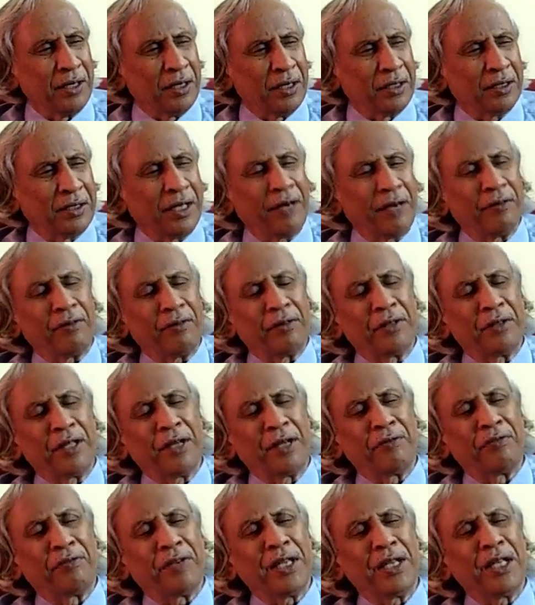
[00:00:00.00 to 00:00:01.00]

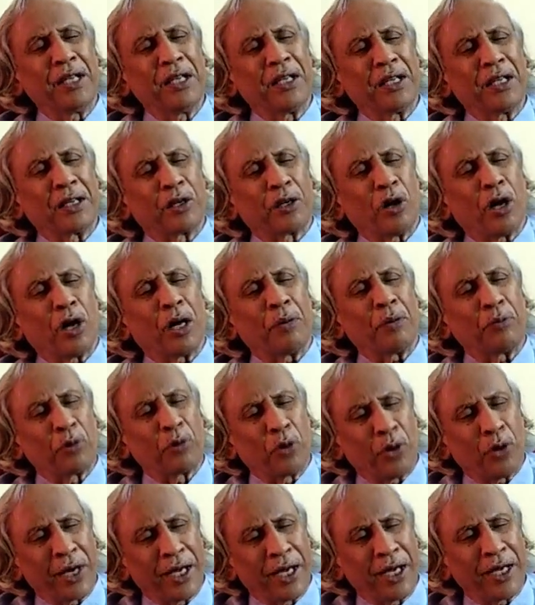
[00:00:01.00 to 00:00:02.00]
They feel calm,
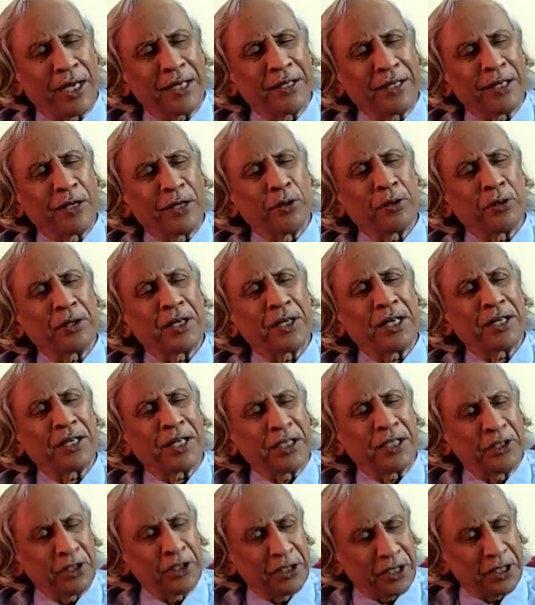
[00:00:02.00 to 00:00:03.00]
quiet, they don't get
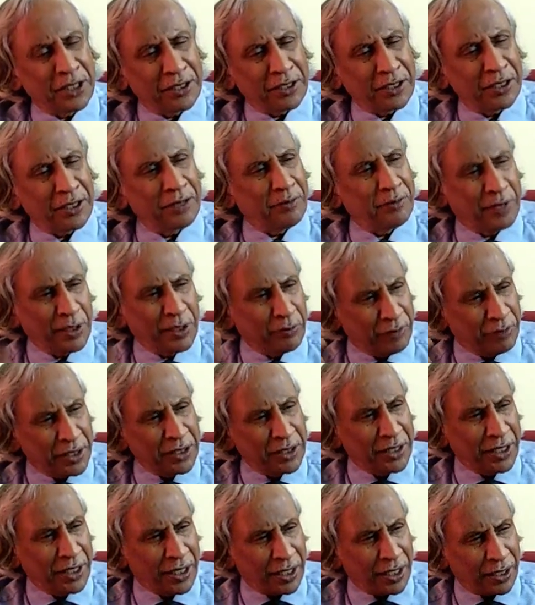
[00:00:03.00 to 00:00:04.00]
agitated. When
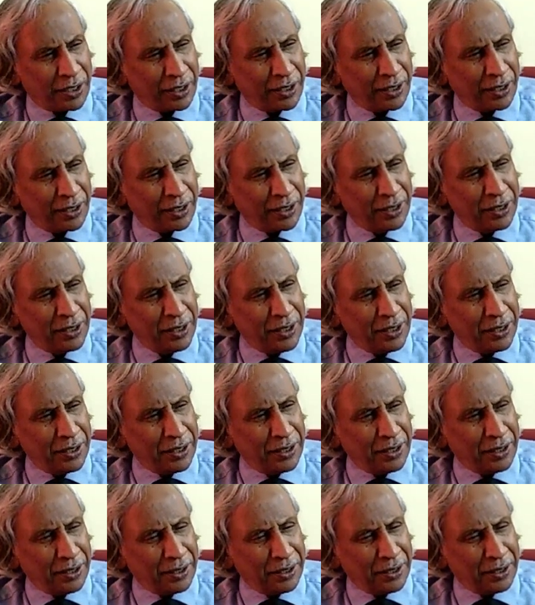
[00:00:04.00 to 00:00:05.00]
their
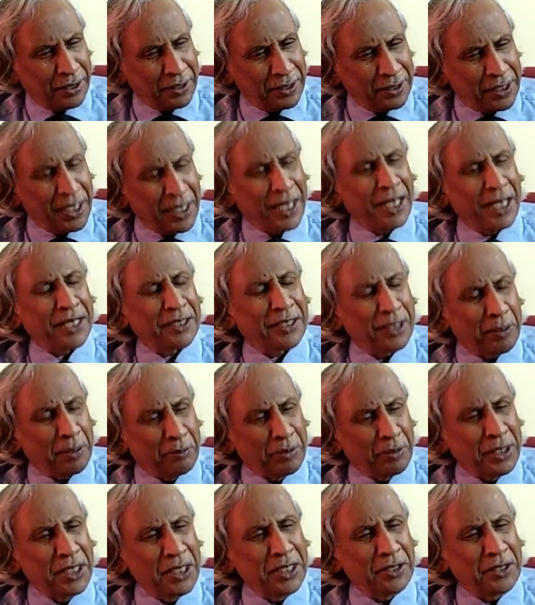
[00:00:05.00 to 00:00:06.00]
air they
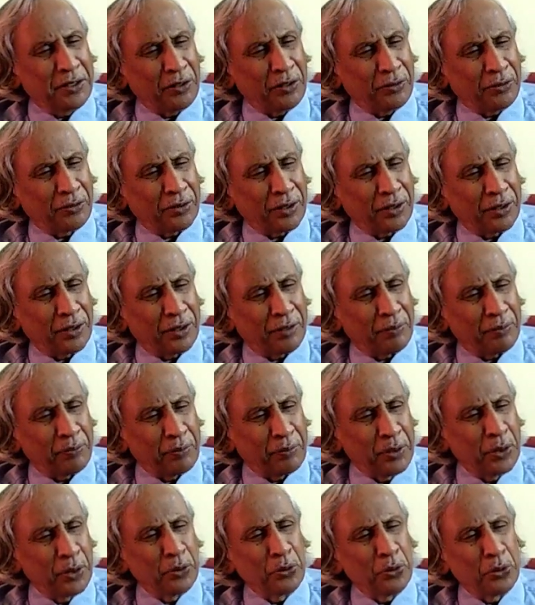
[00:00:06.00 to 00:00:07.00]
breathe is
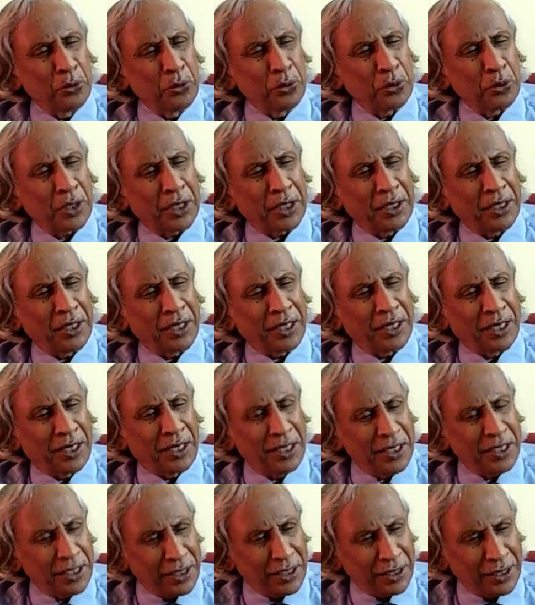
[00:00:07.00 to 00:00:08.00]
pure and
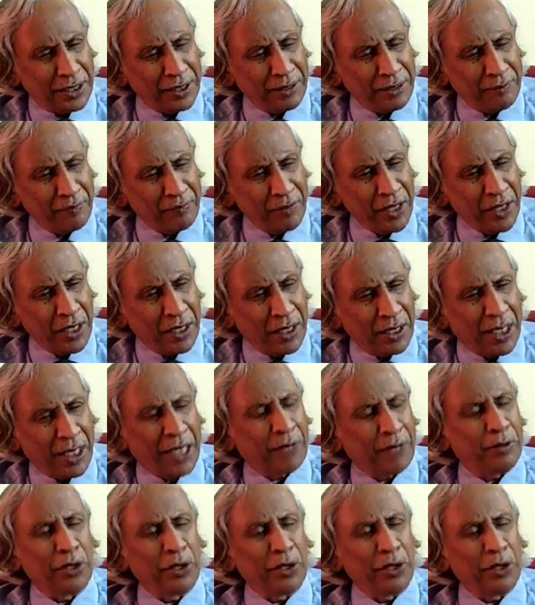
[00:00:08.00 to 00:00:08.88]
clean, like when you